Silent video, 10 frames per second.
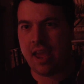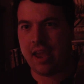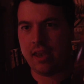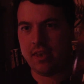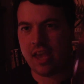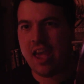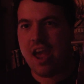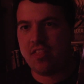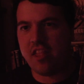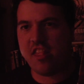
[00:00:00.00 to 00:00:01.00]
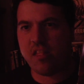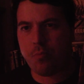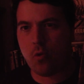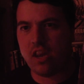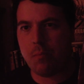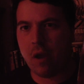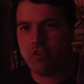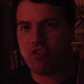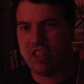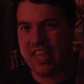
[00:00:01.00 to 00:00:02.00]
and this is pretty
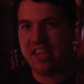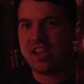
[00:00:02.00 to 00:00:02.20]
much the